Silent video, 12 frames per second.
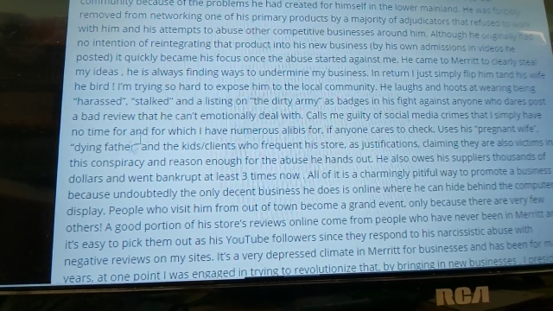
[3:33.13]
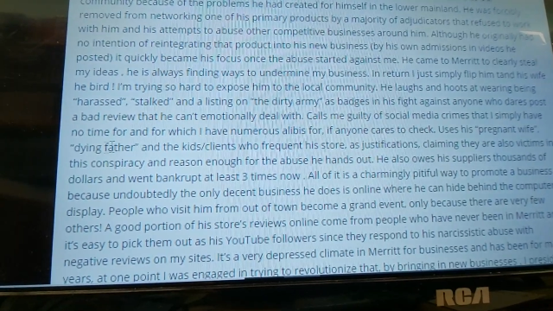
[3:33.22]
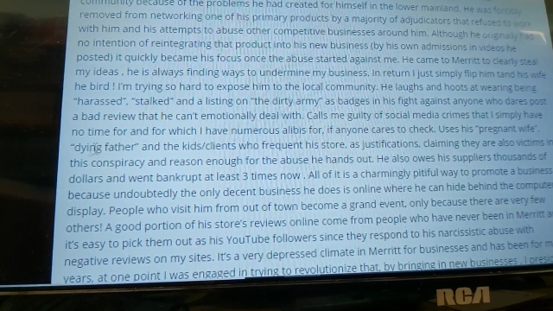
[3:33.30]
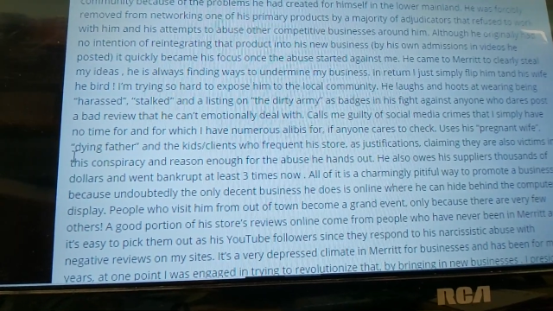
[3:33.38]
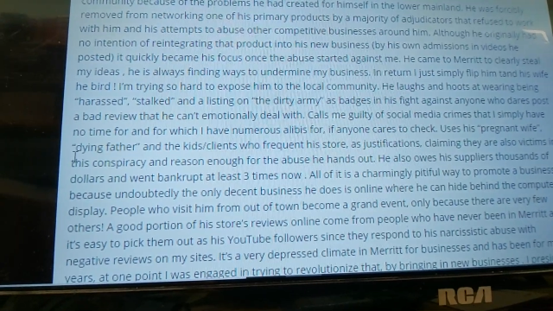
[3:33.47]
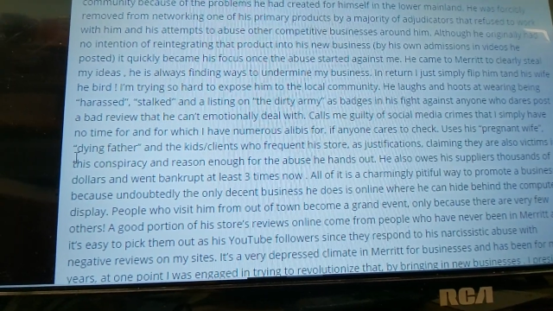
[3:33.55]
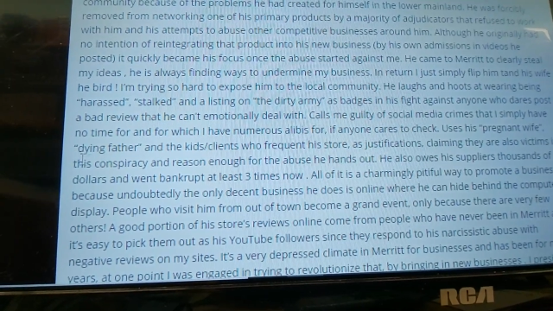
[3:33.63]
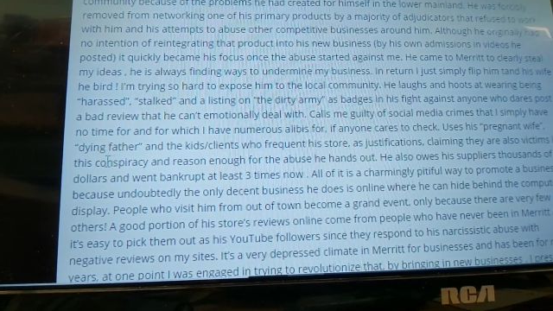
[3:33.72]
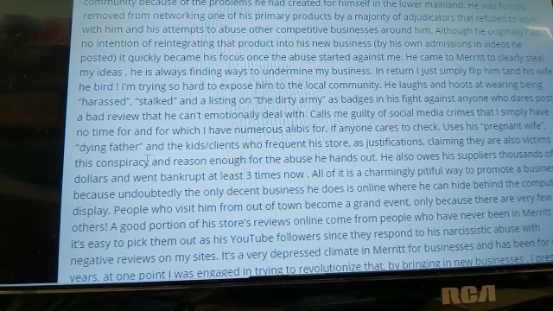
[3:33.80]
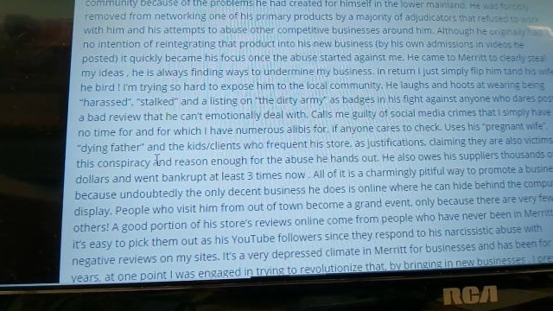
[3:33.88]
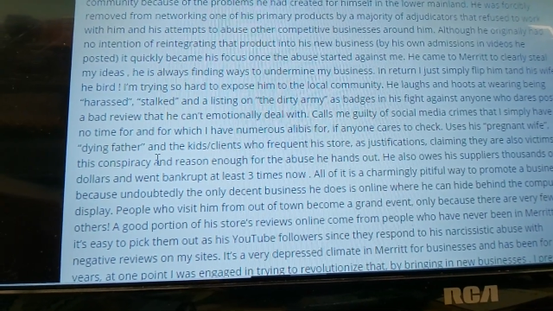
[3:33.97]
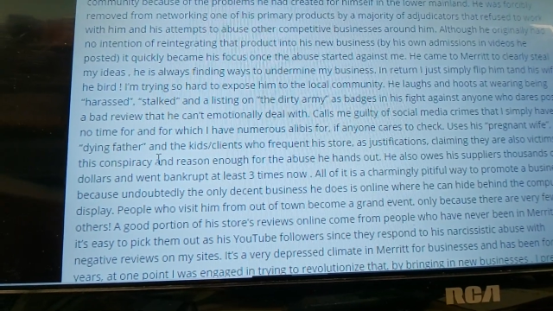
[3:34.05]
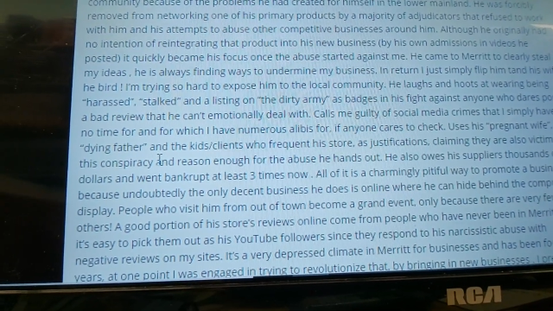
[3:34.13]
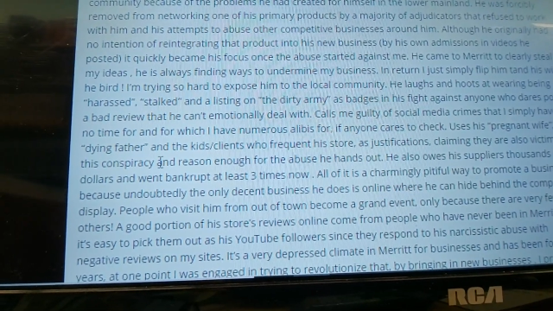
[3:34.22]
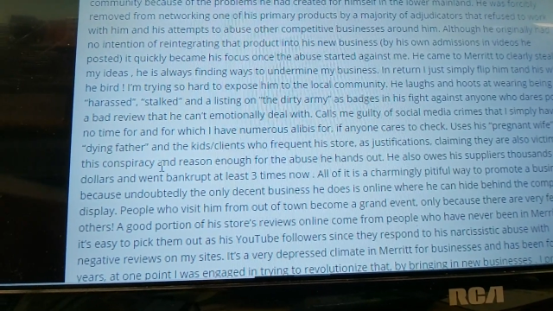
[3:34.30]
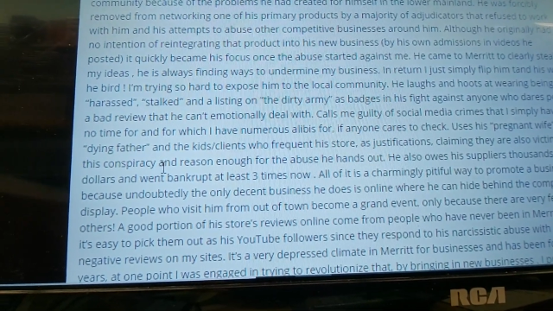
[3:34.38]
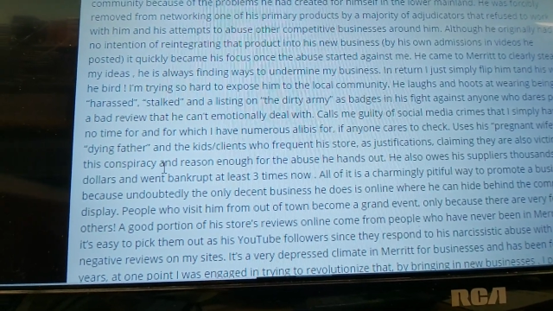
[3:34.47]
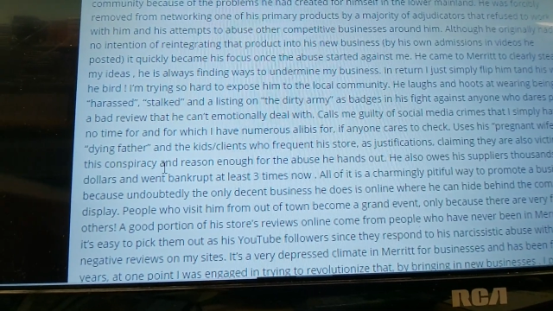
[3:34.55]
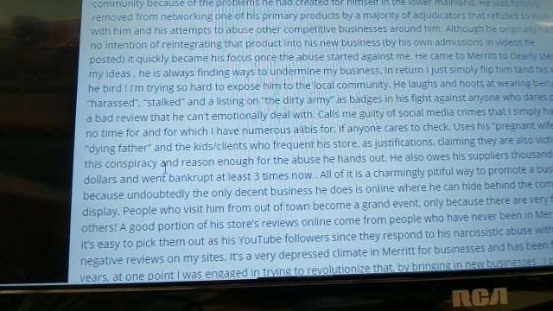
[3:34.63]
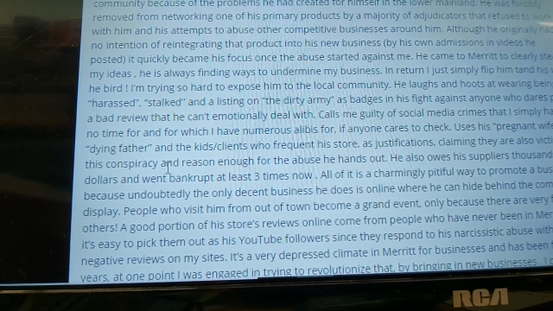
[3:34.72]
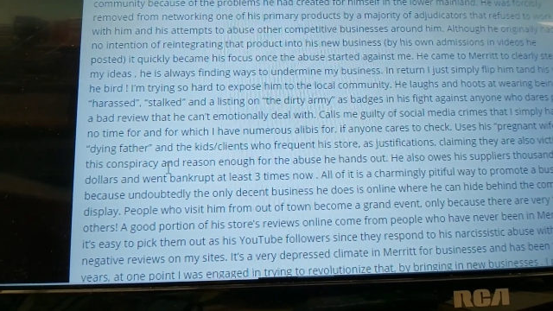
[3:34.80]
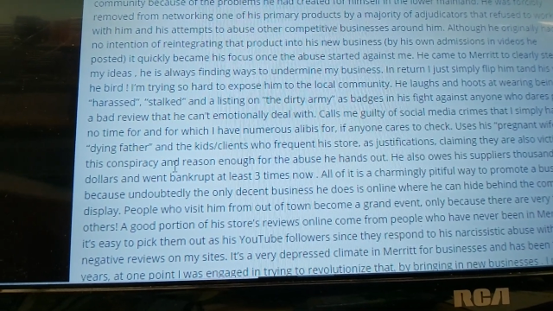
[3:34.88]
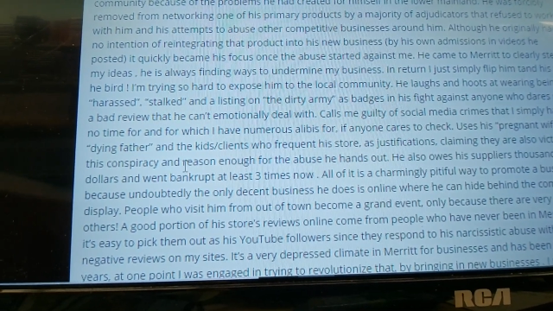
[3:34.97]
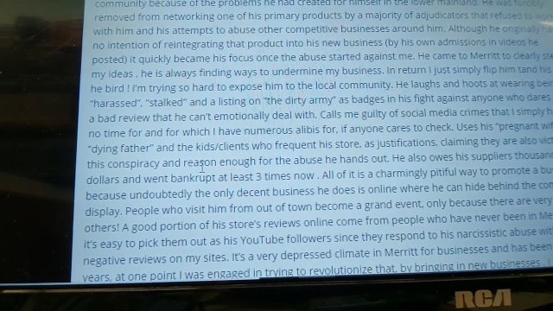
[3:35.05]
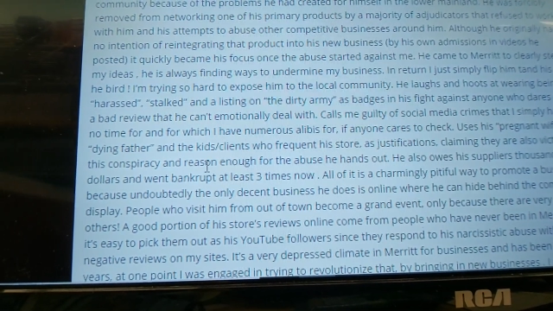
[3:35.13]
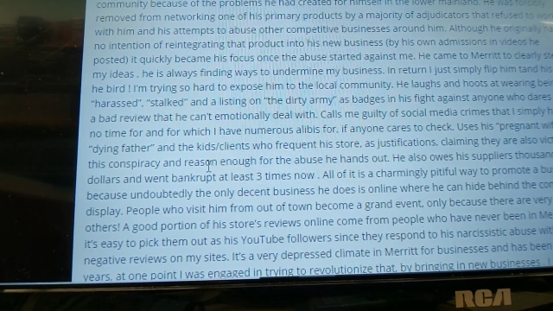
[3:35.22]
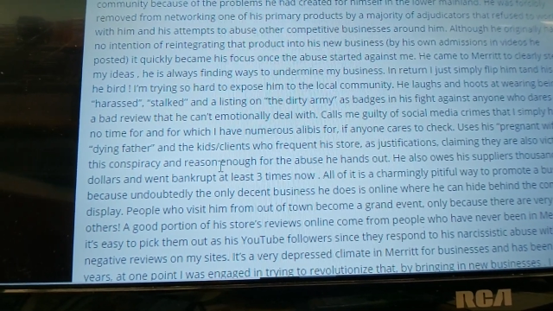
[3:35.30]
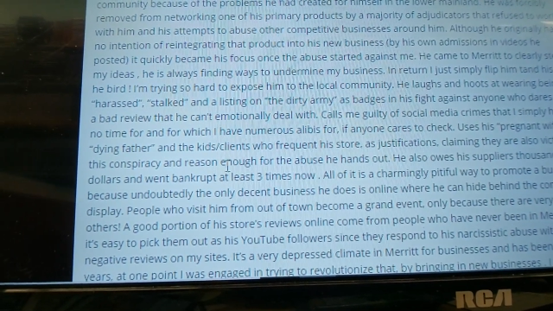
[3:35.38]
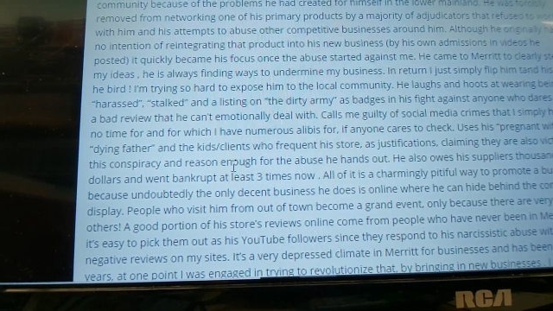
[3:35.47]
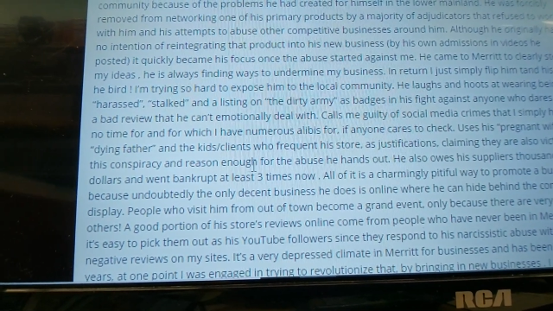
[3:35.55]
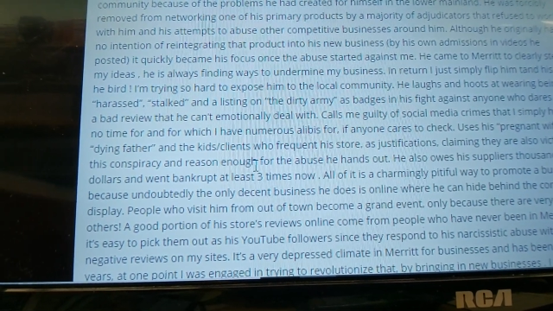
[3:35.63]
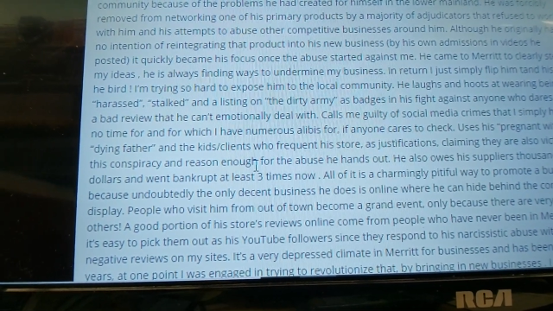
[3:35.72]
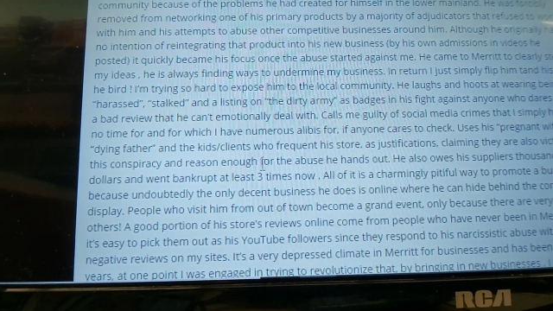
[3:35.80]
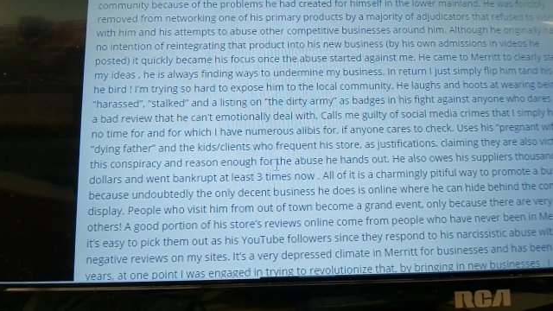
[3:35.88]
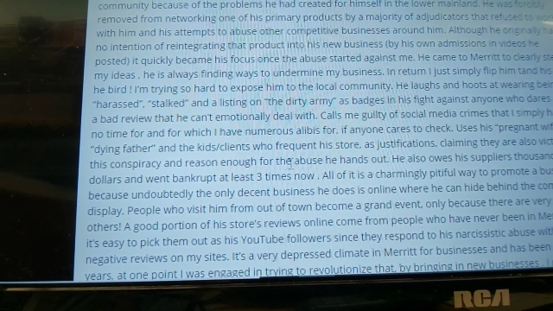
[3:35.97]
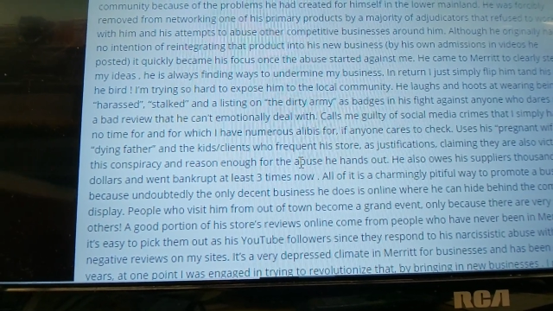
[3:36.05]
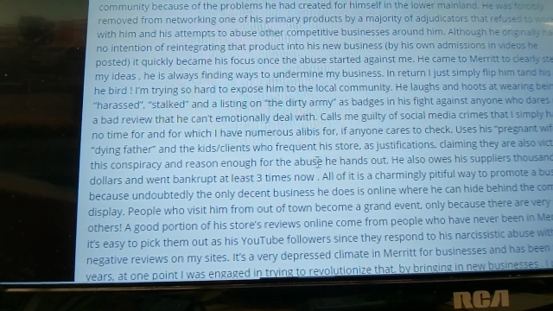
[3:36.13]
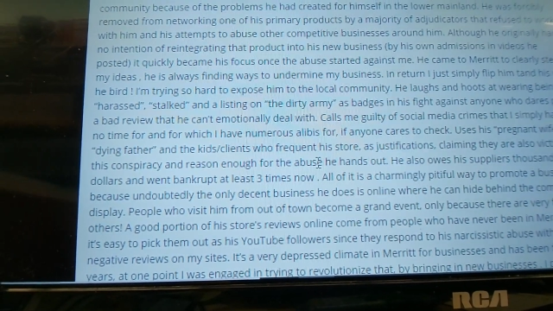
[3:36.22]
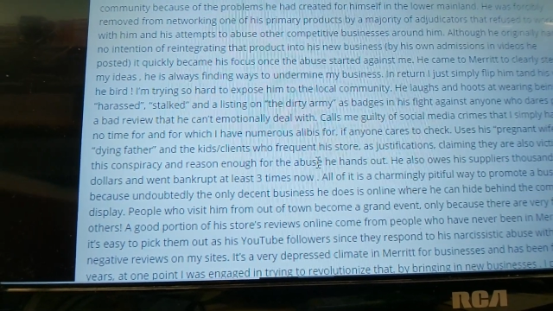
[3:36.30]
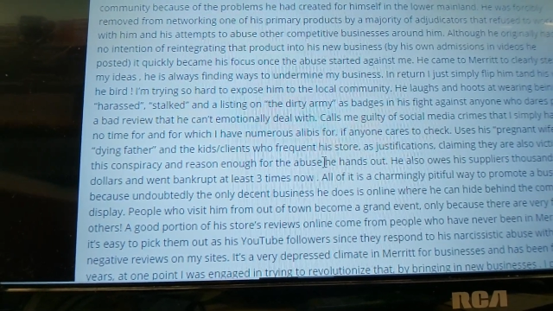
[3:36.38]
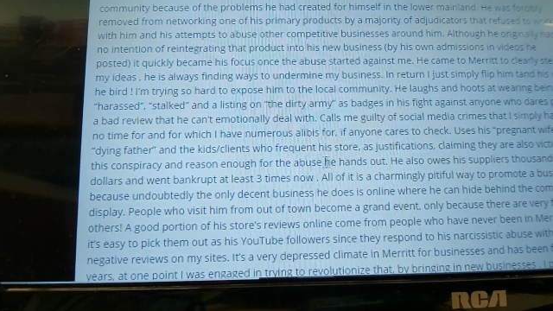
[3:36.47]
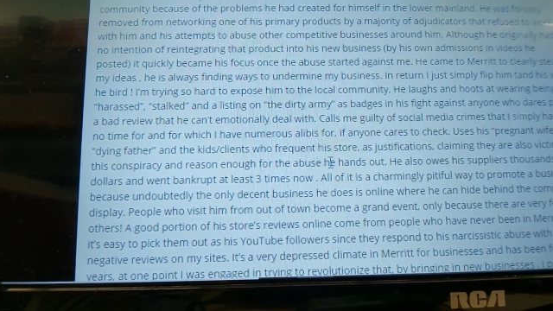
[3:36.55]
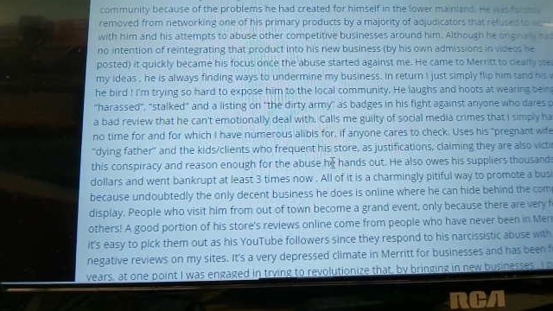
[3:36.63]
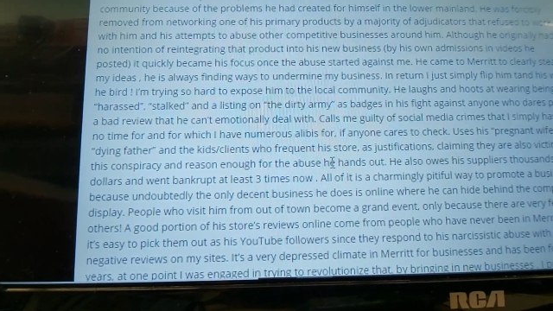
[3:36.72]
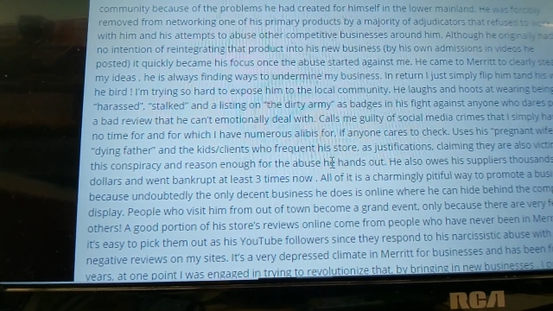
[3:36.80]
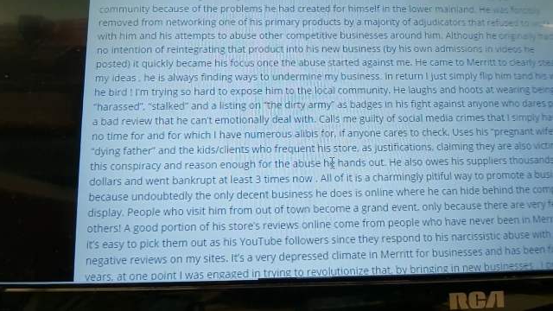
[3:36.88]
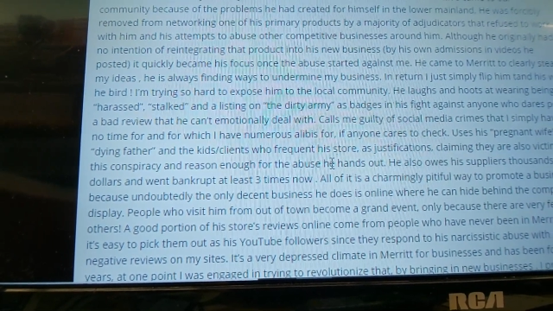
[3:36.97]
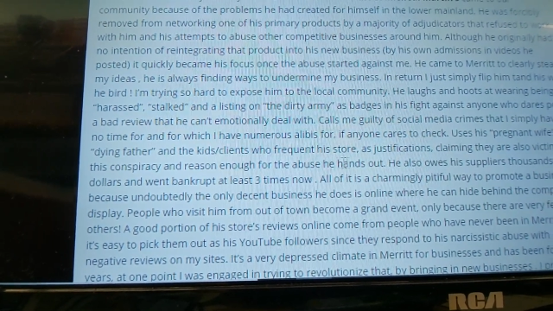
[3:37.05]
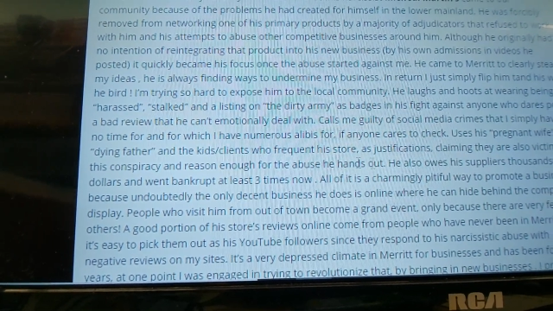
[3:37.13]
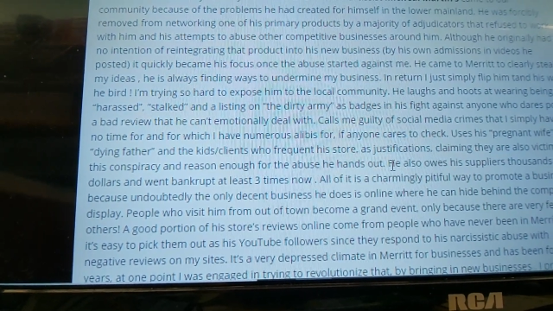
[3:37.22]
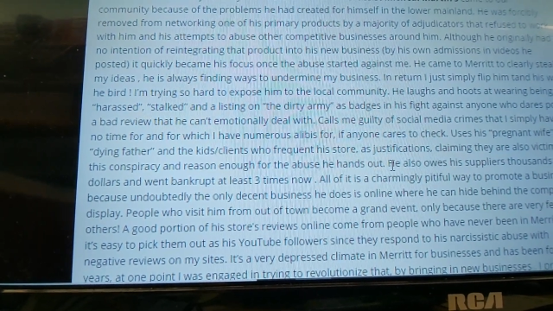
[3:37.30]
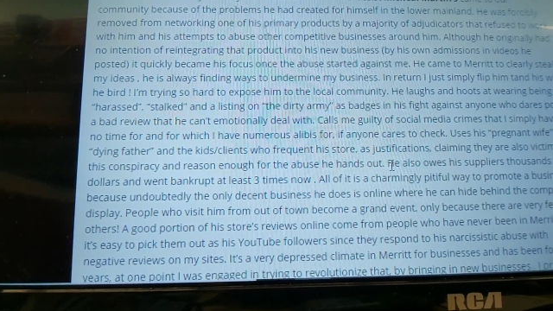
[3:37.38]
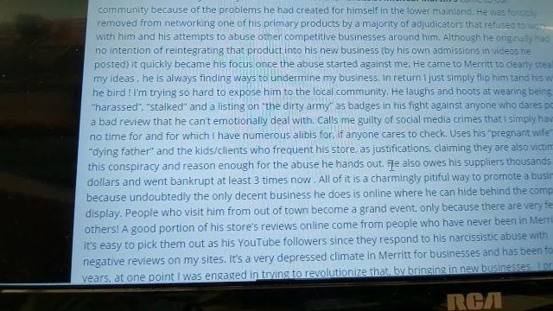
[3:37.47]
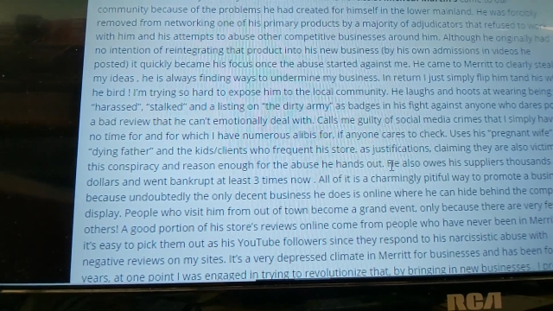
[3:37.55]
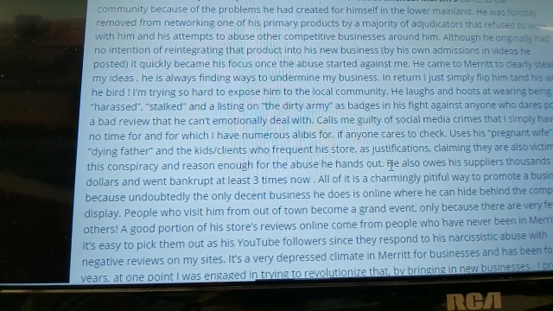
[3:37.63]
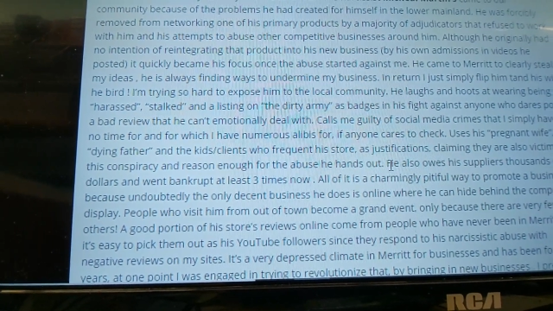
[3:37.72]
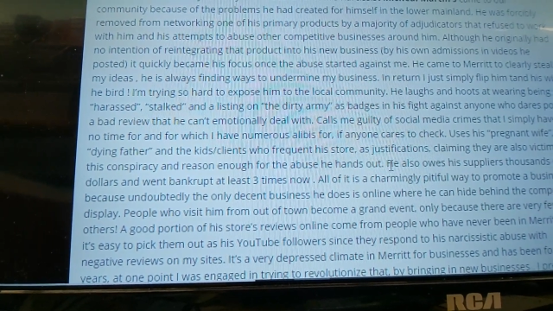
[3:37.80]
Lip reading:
[unreadable: no face in view]